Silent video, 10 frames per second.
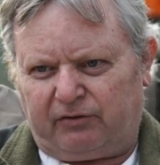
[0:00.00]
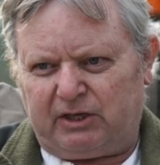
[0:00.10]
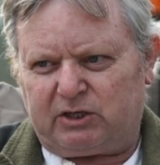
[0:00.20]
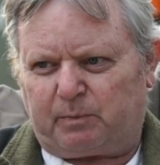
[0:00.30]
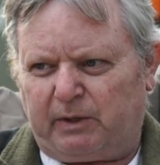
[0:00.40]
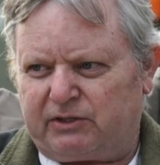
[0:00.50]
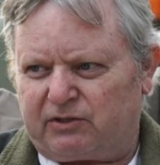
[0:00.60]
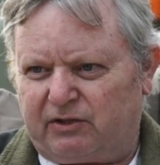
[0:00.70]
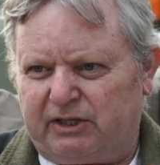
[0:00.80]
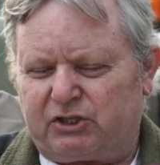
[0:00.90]
these
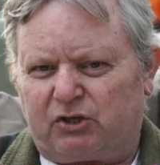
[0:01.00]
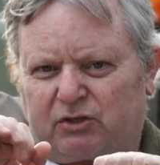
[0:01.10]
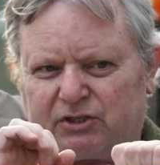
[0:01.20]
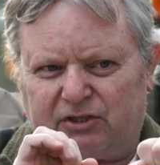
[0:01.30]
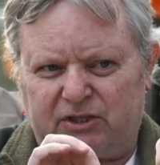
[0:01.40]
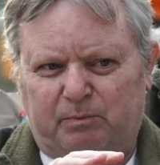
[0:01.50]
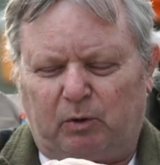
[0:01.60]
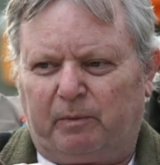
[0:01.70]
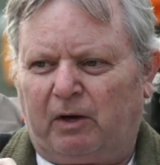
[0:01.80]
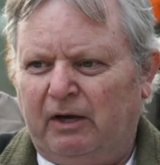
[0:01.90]
springs and these shocks and this
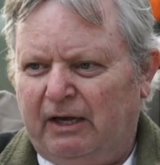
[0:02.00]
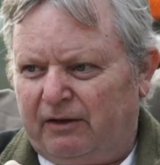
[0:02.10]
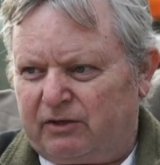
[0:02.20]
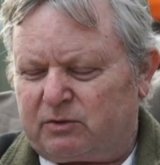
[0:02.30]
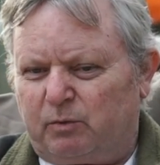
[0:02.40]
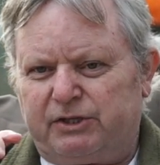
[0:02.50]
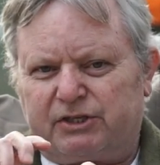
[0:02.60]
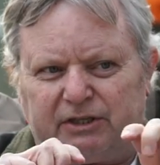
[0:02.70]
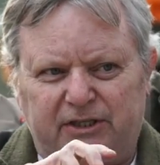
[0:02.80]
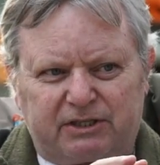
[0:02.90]
bull bar and this
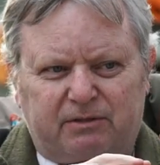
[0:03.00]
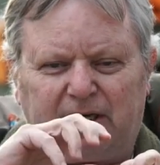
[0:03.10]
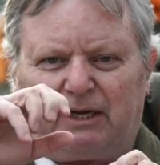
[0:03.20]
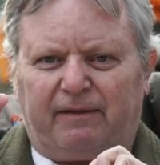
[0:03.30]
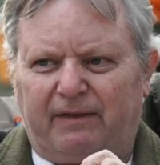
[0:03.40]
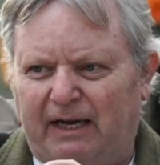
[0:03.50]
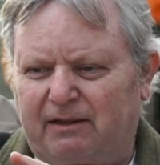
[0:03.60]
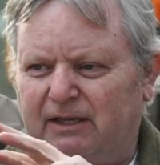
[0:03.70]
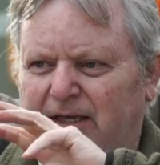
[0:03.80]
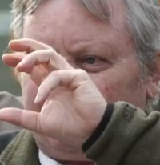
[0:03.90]
winch and this thing and
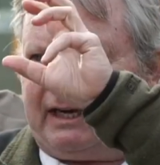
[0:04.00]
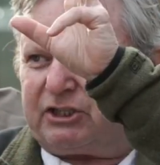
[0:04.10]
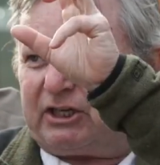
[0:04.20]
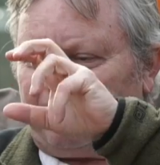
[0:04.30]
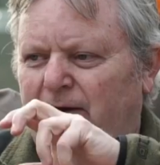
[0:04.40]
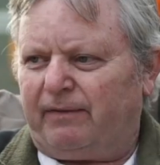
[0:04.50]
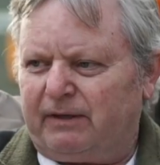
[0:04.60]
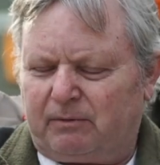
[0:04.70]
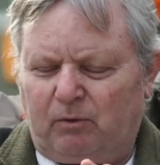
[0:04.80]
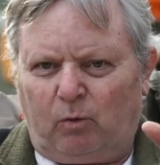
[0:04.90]
that shower
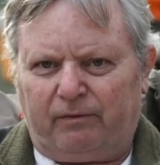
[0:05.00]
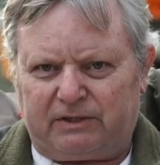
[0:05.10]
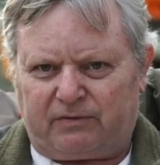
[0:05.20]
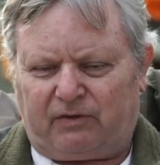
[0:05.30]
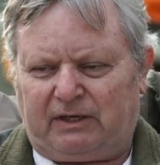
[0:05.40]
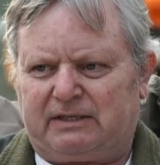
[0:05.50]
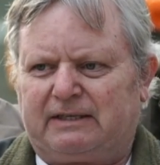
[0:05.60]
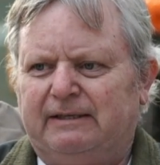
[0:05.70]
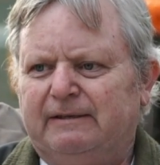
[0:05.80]
and all of these different things.